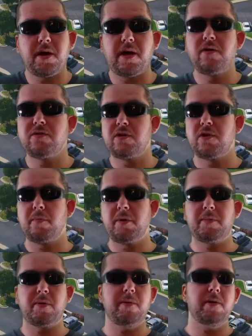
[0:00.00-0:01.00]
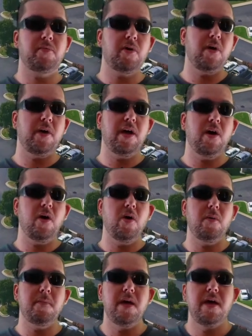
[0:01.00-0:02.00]
I use Adobe Premiere Pro at
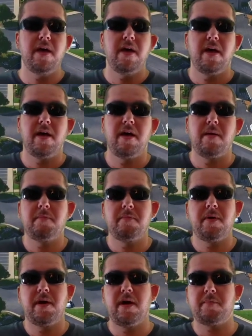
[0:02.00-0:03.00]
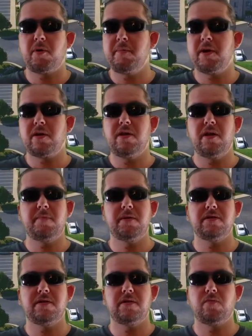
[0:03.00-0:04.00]
home, um, but Premiere Clip
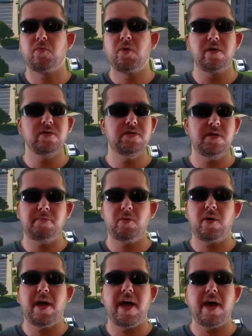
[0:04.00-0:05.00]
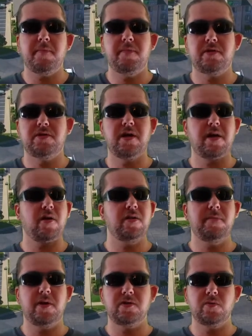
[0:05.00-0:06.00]
is a real simple app. There's not all the
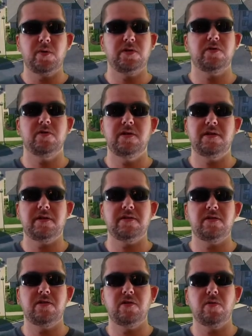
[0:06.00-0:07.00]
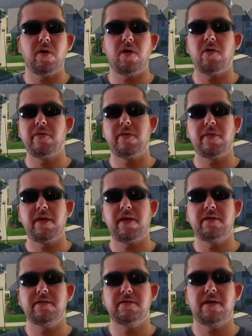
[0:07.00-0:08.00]
bells and whistles. It doesn't do all the
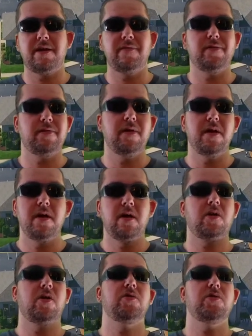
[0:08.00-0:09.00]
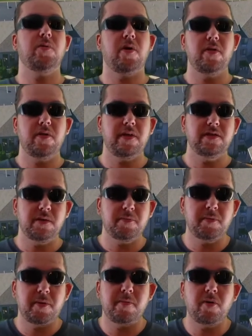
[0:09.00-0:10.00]
things, not even close to all the things that
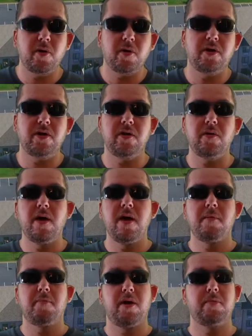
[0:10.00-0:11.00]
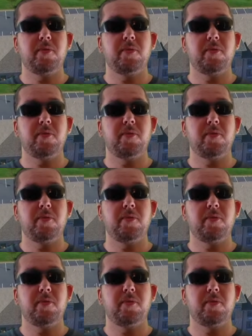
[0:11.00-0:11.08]
Premiere Pro can do, but it